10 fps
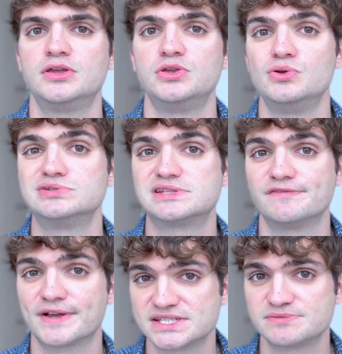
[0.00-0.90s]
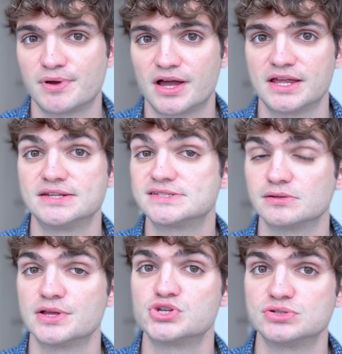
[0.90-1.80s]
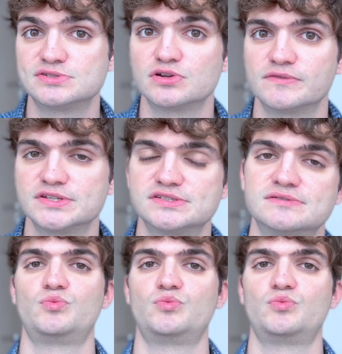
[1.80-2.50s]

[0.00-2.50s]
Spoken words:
use the FlexiSPY installation service